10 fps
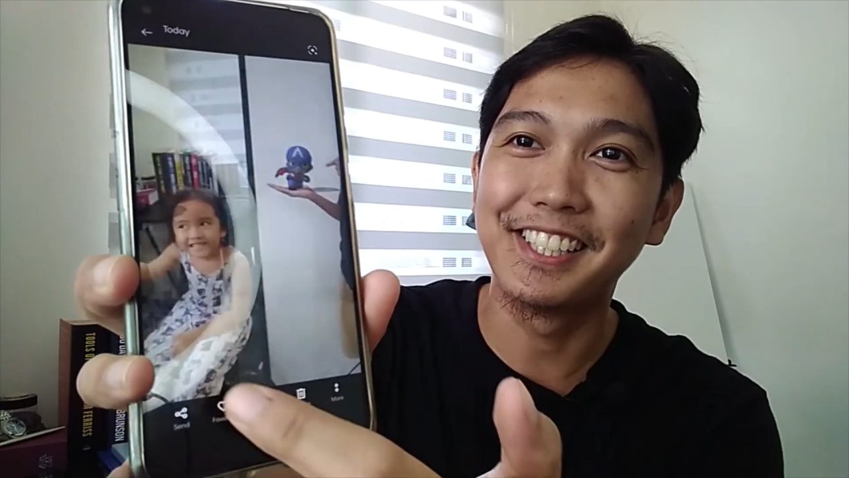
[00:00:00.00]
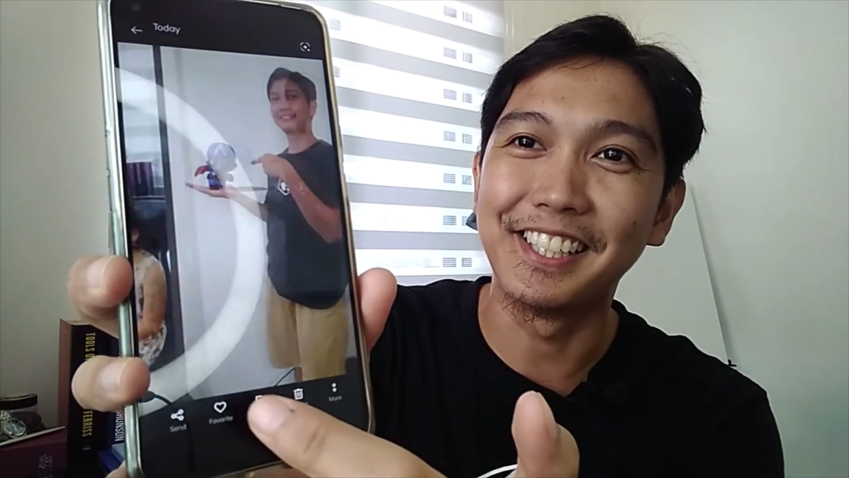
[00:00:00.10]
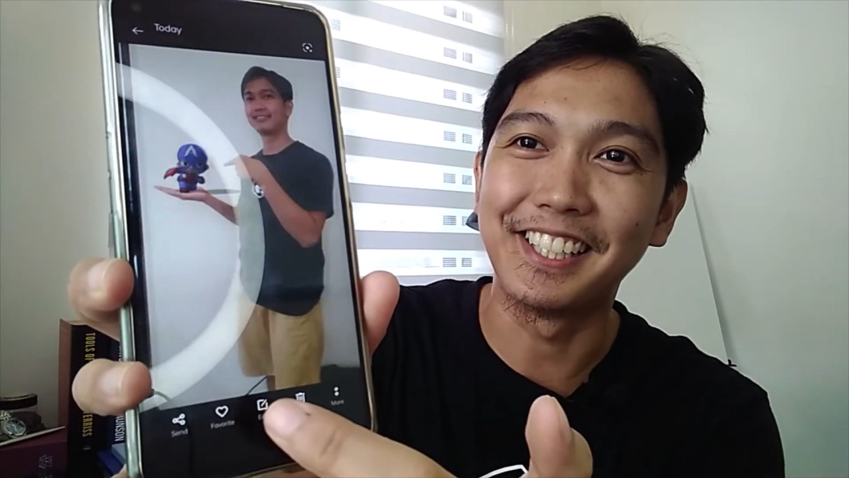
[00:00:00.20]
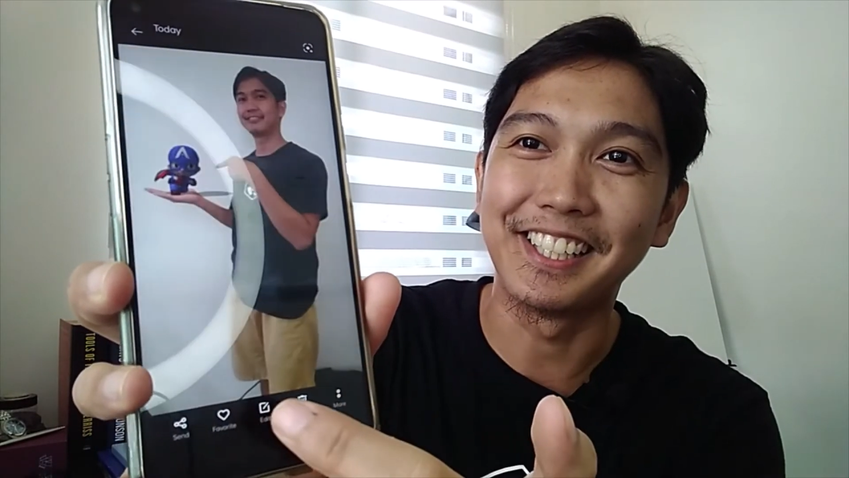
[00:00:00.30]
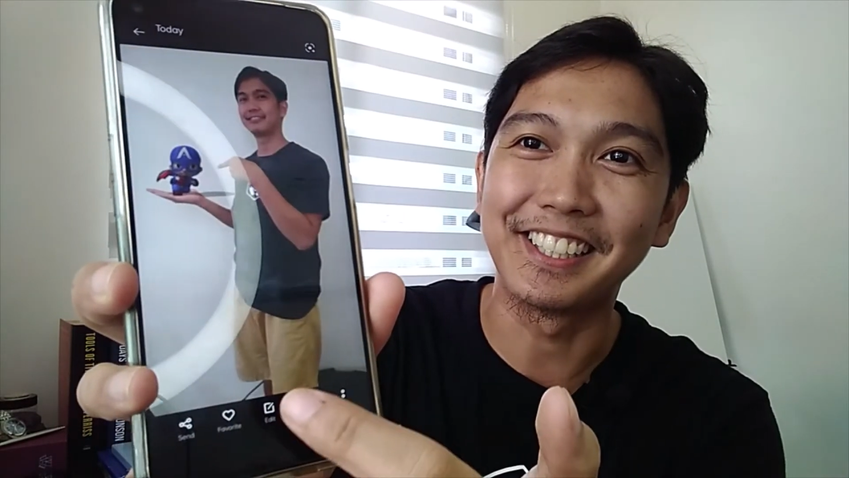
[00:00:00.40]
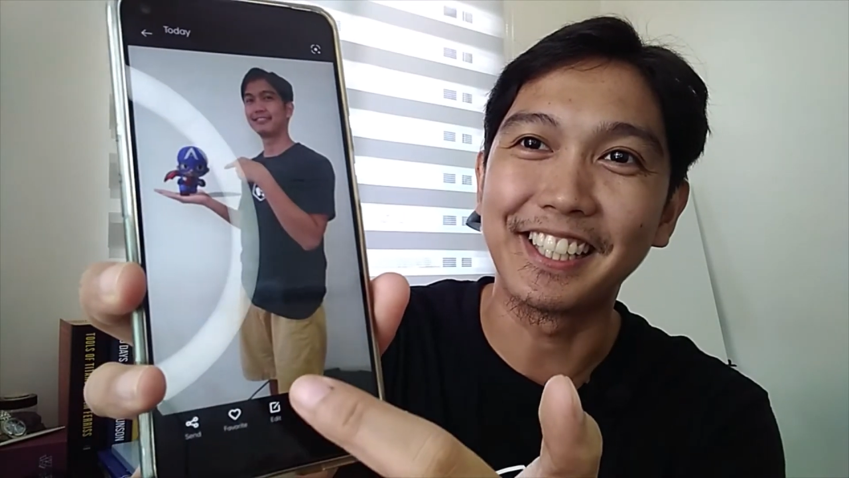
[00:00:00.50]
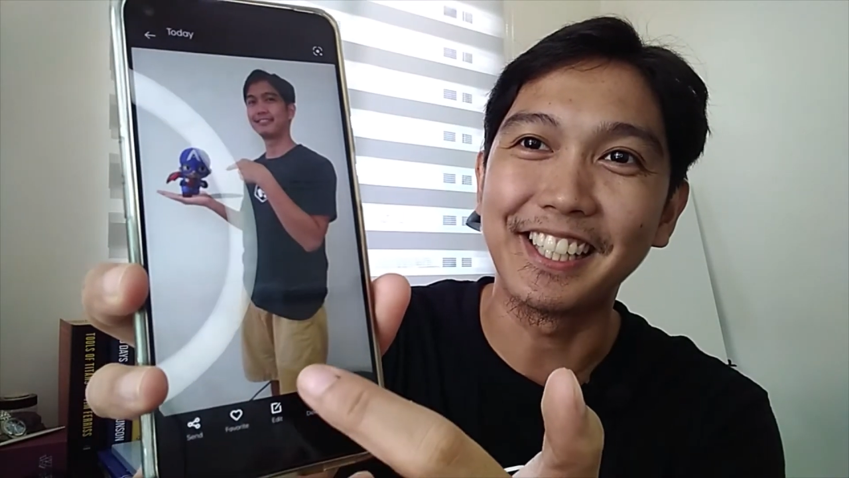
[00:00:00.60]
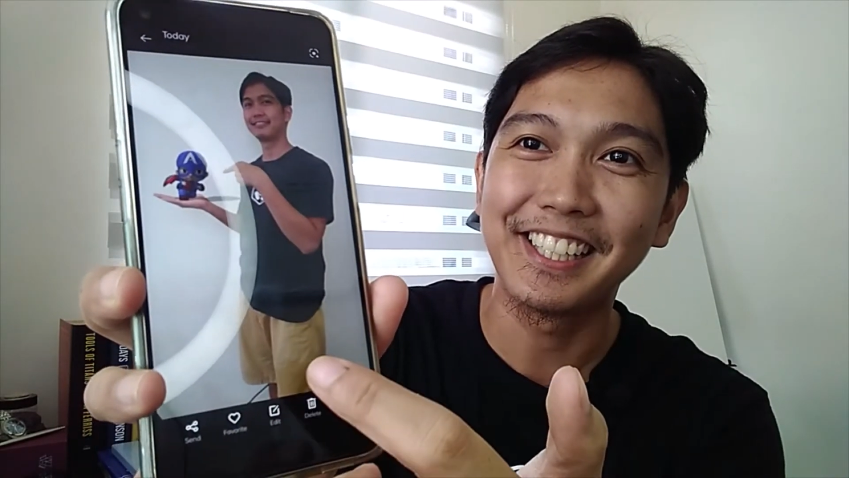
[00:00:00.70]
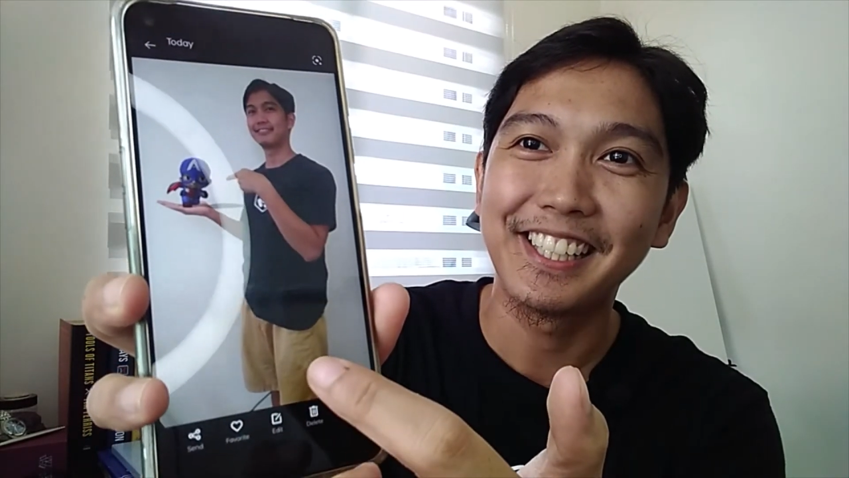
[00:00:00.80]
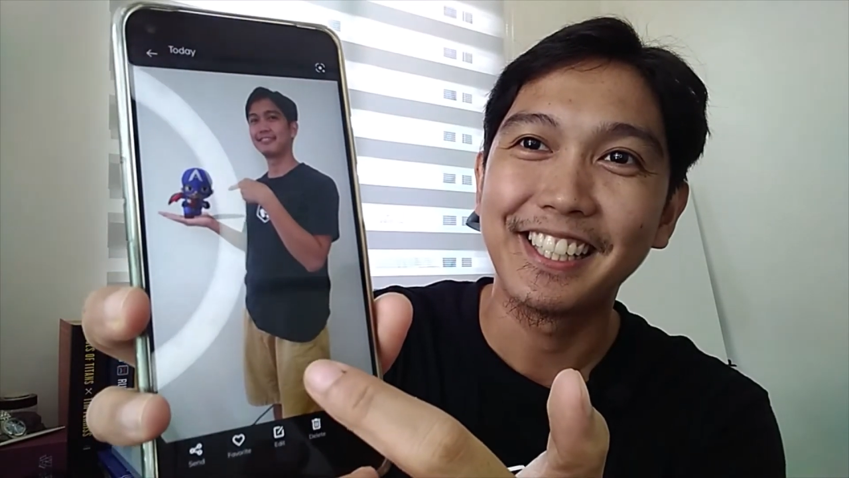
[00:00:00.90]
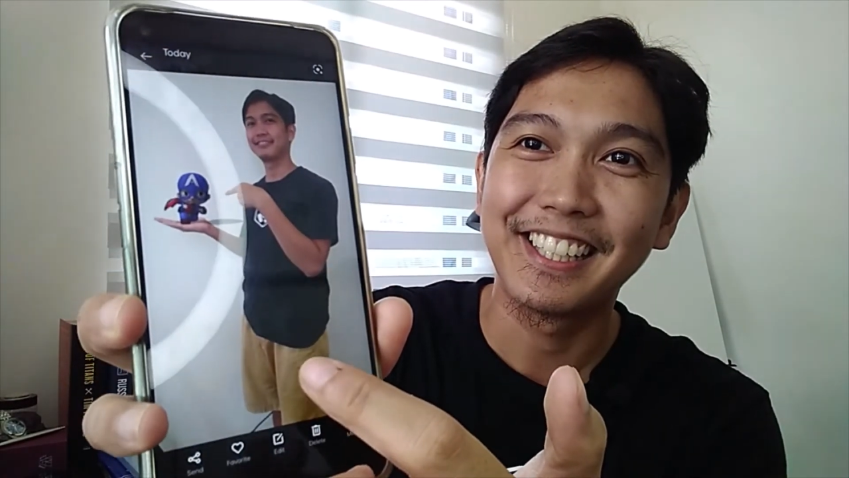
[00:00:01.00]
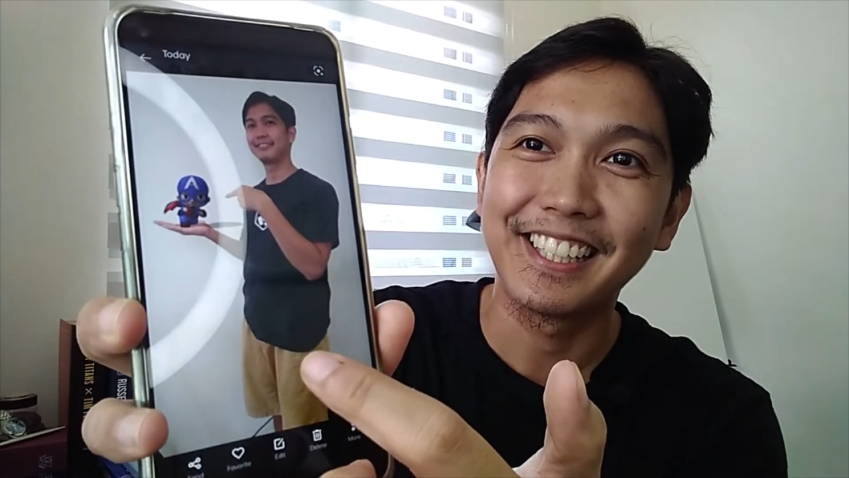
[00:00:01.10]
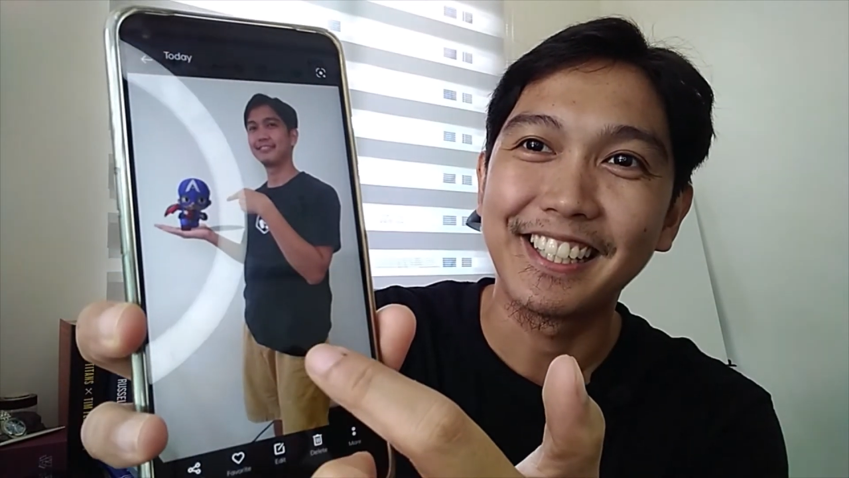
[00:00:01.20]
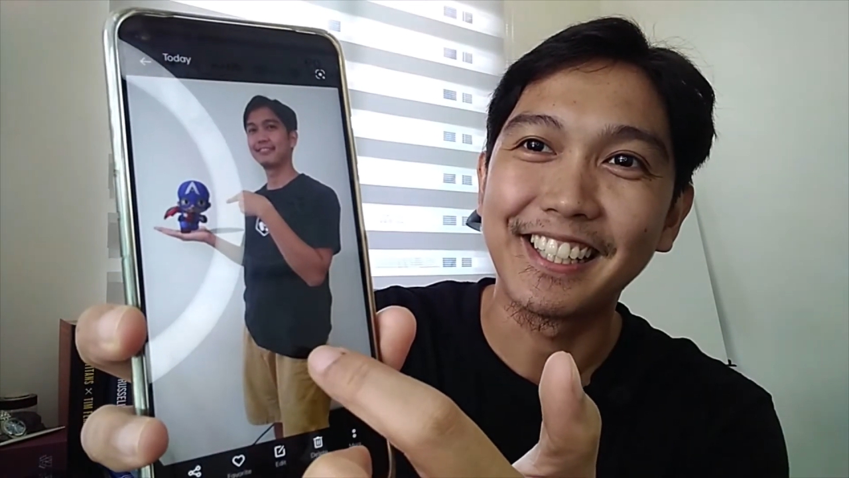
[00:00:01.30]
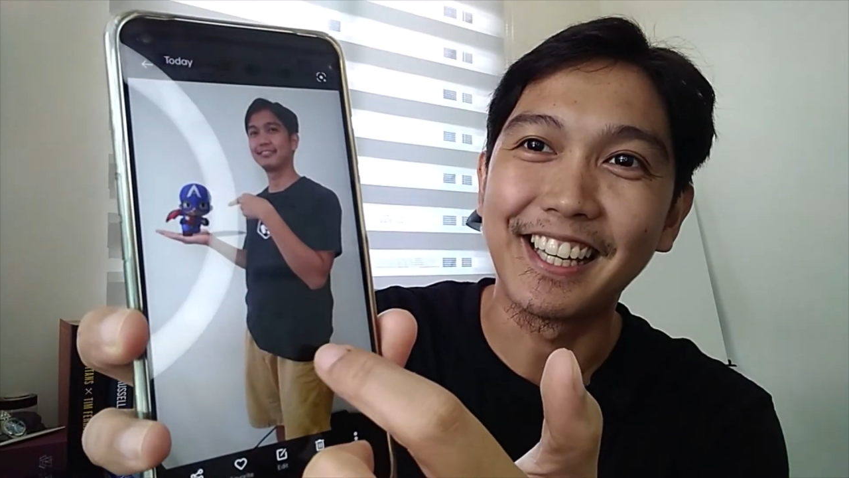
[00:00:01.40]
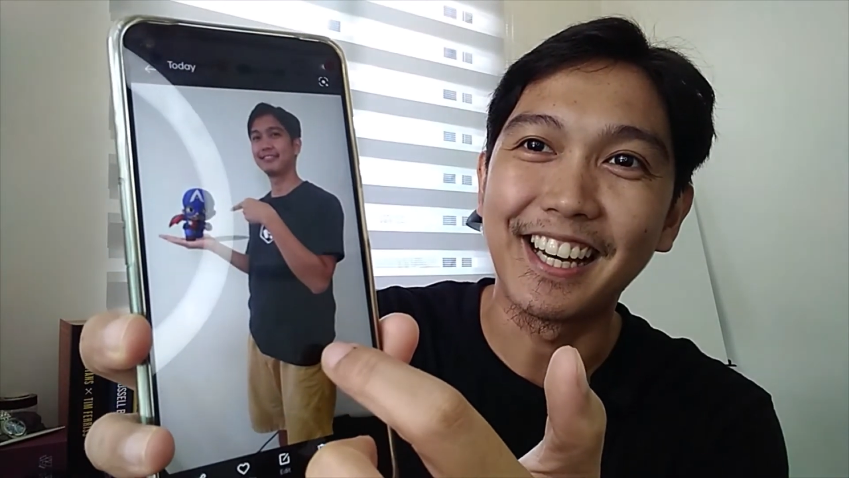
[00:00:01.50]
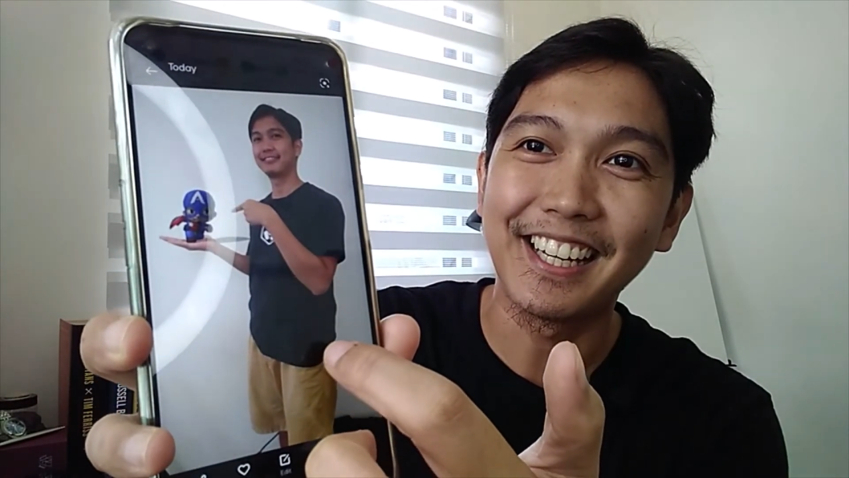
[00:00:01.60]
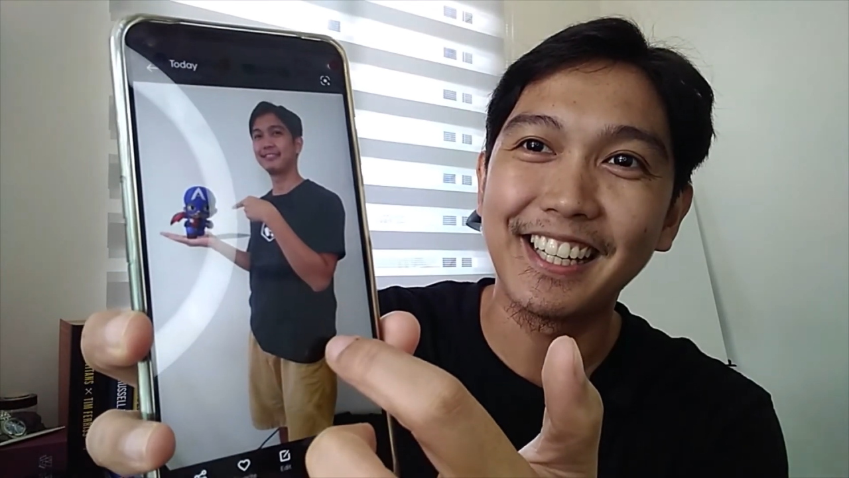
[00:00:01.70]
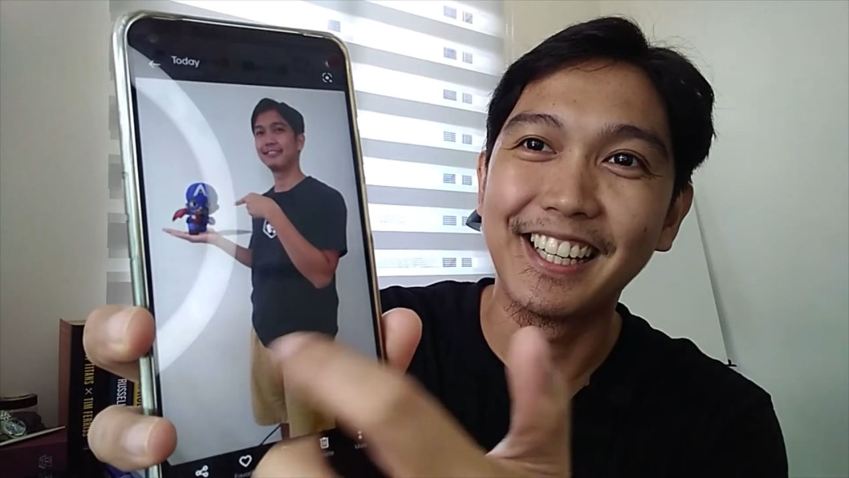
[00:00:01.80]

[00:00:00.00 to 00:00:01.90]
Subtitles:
Okay. Yeah.